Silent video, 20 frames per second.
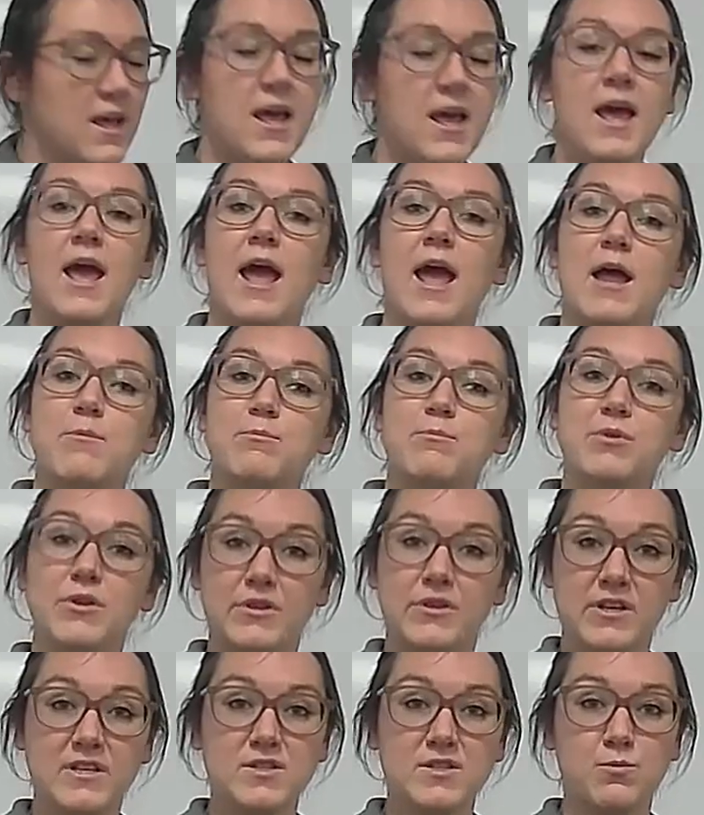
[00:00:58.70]
and
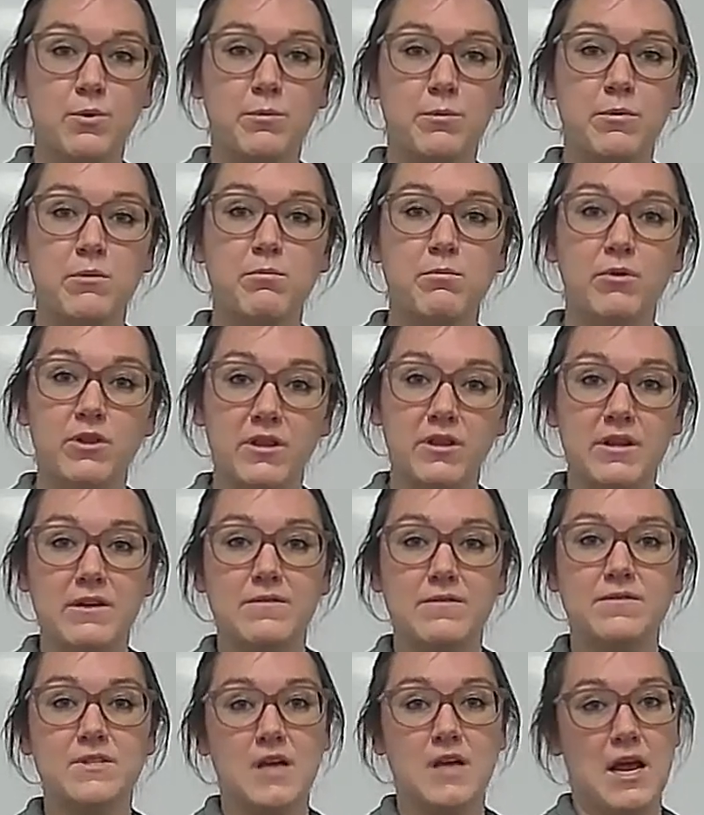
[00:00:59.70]
buildings where people
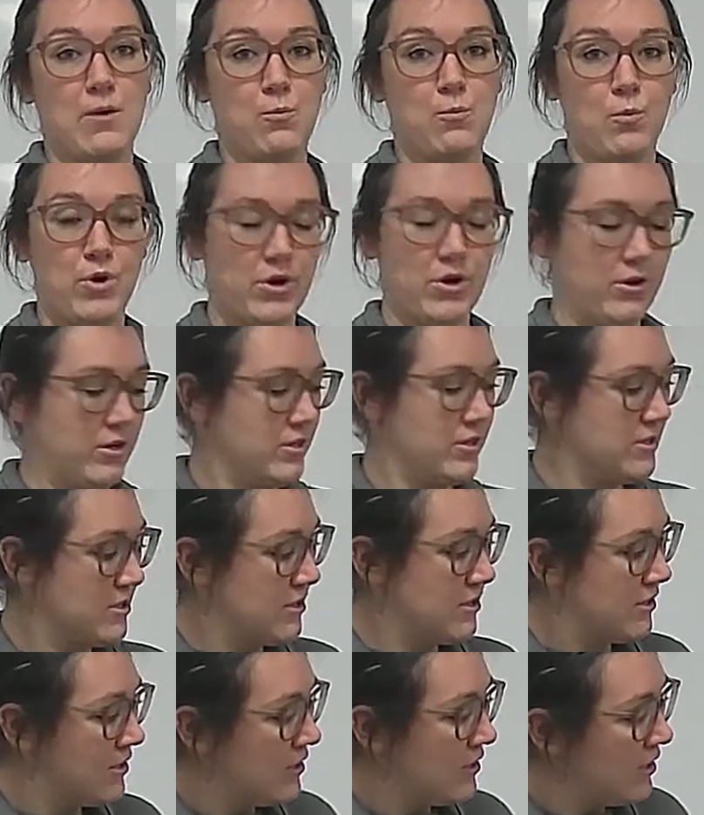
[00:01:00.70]
lived and worked.
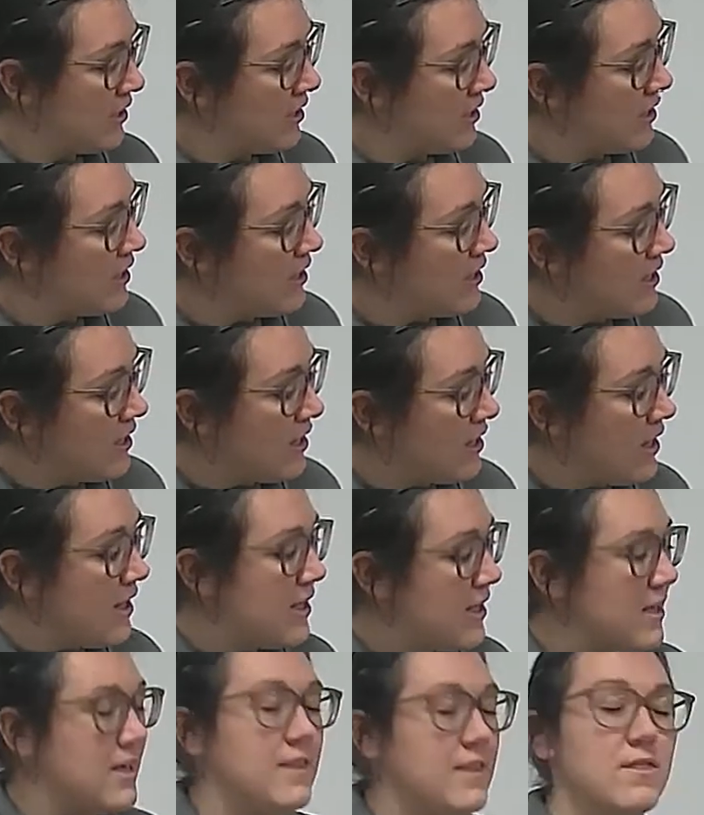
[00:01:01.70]

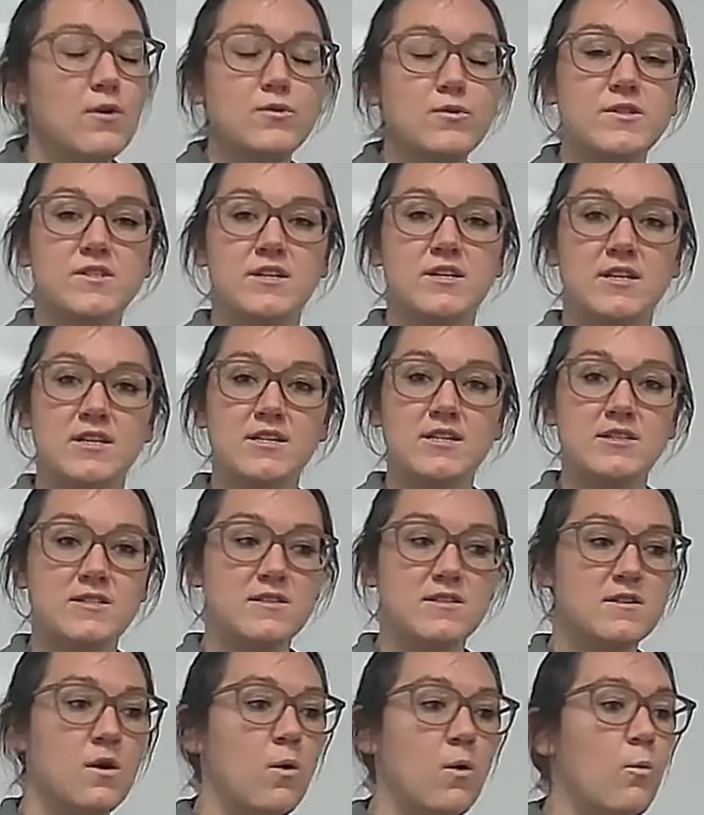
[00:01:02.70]
In those cities,
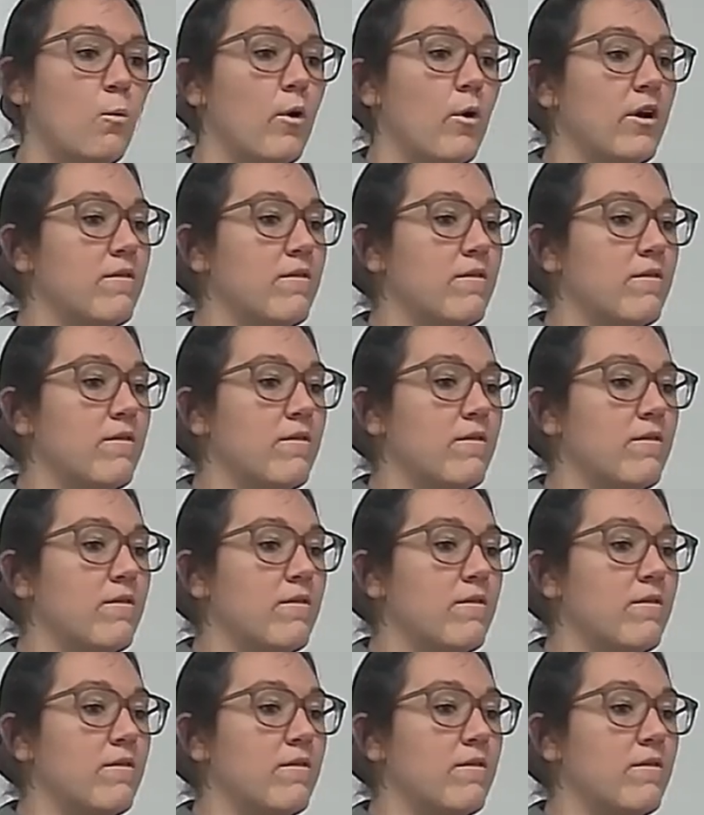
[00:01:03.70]
one of